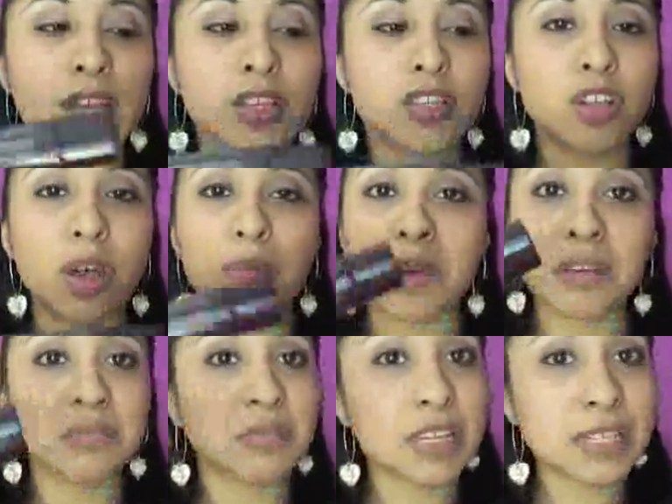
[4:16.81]
So I
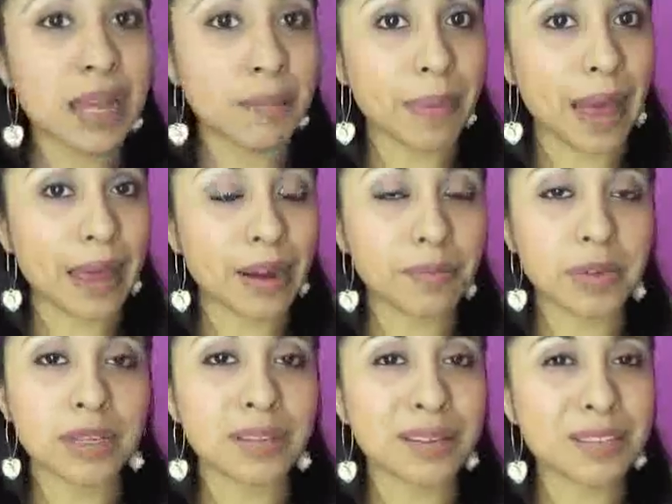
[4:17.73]
mean, that's not bad. I
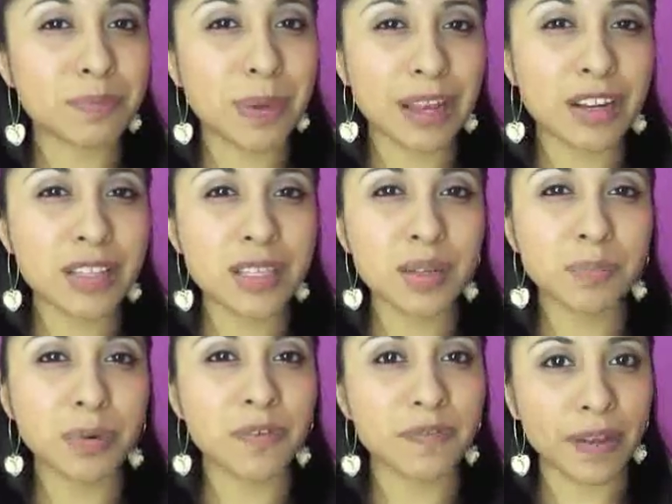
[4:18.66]
mean, it's better to
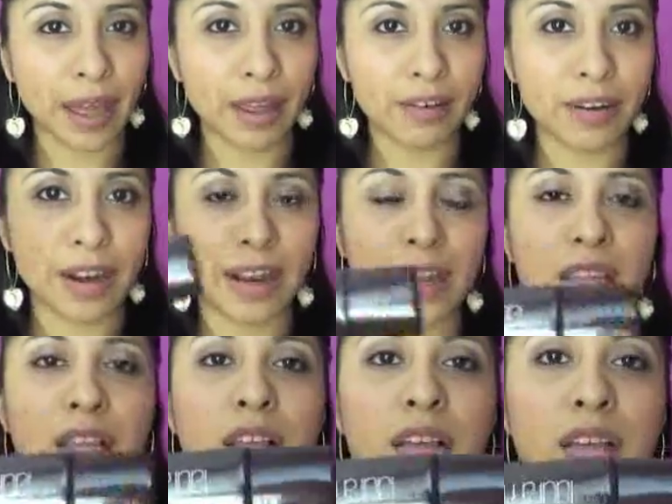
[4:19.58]
prevent, right?
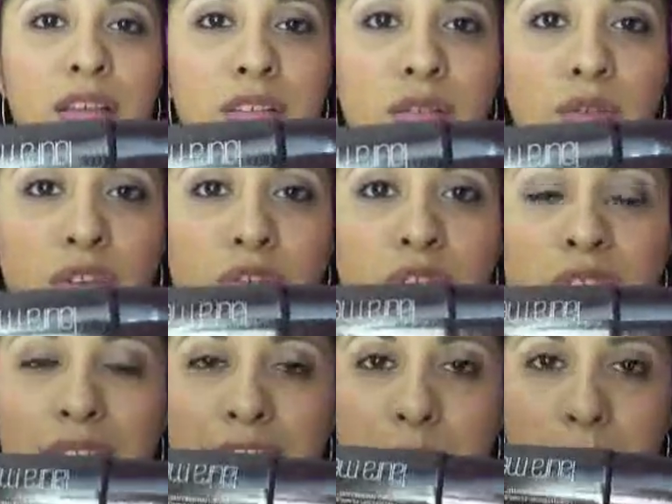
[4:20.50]
So
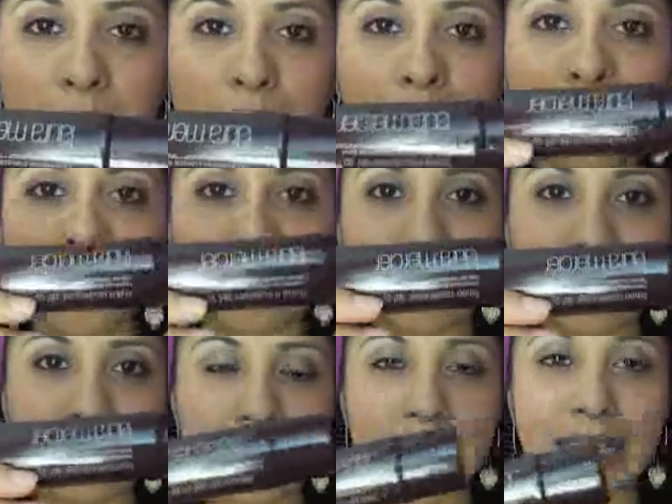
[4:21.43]
using SPF and
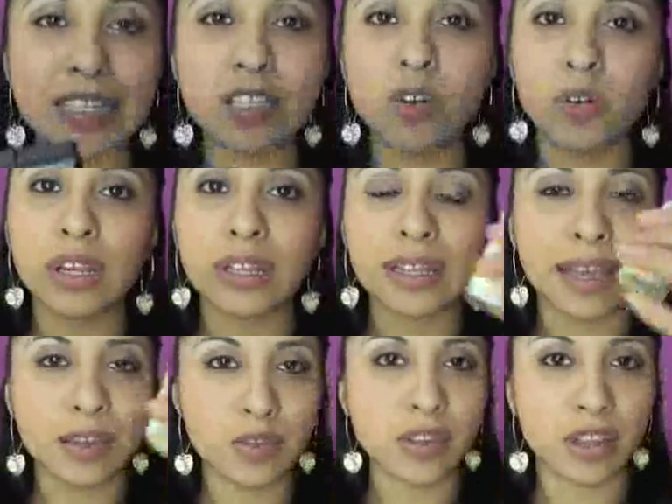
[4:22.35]
this is the only thing
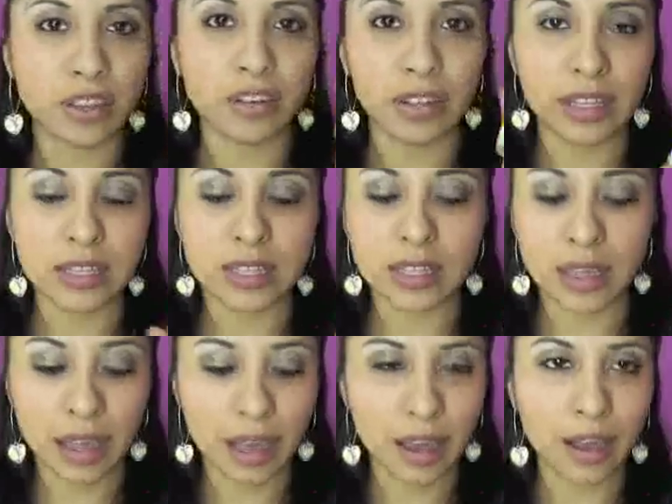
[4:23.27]
I use under this.
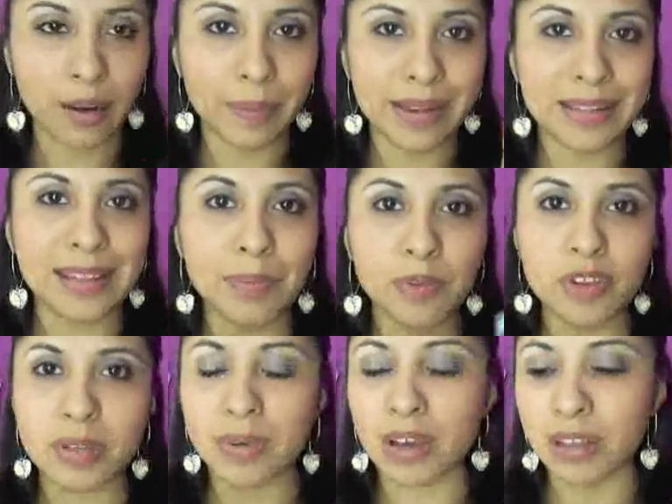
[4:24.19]
I stopped
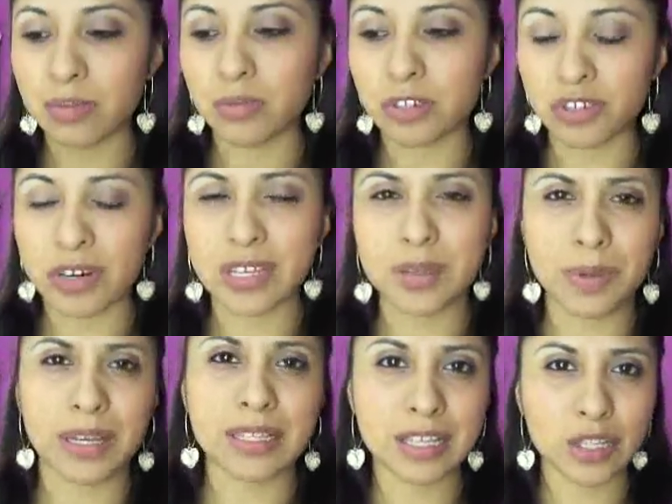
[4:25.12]
using my other moisturizer
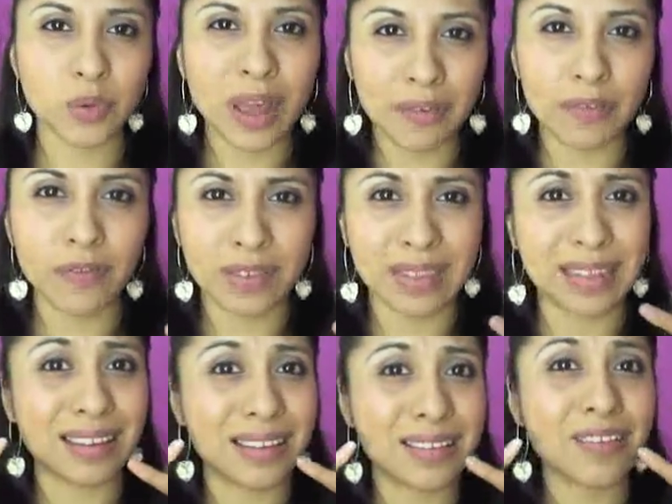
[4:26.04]
because it's too heavy for
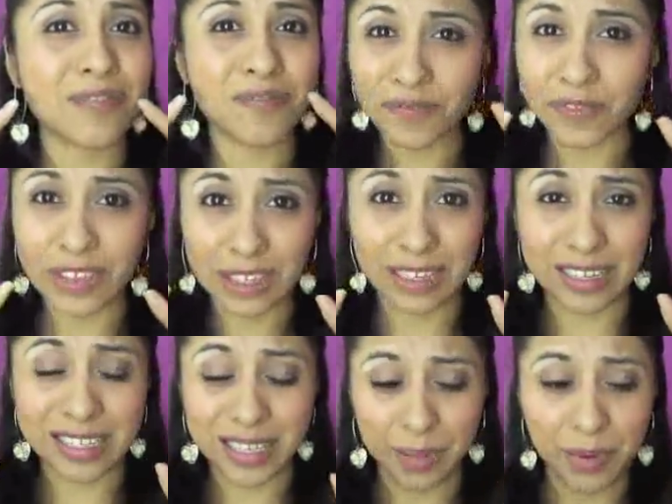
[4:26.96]
the
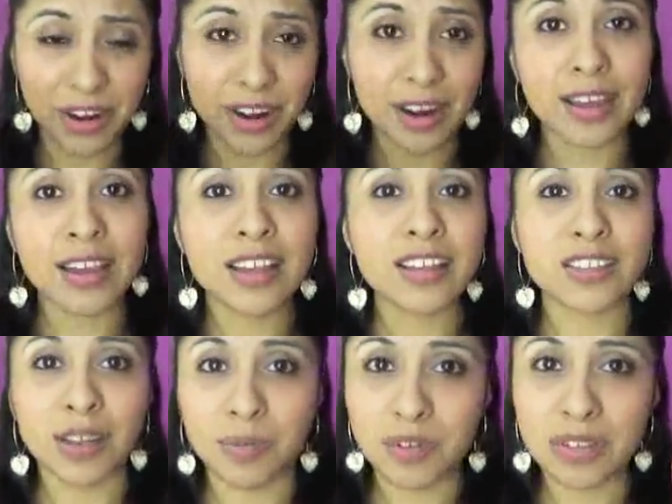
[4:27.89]
summer.
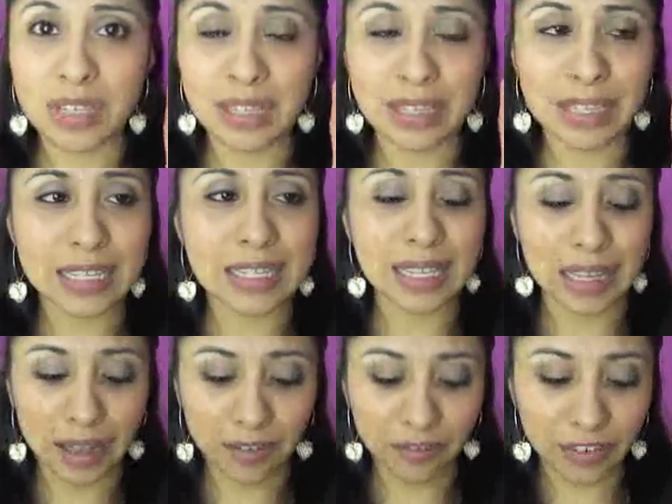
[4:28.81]
So I'm using this
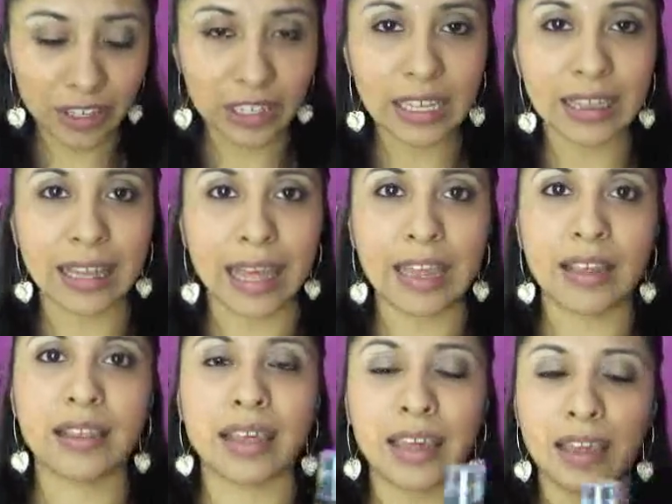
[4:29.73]
really
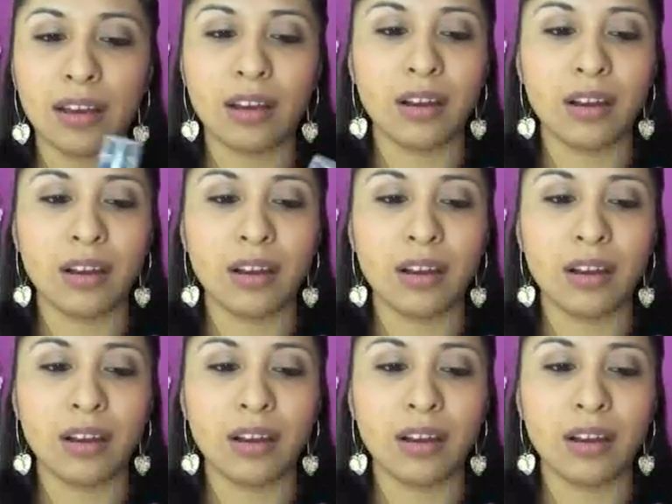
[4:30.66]
light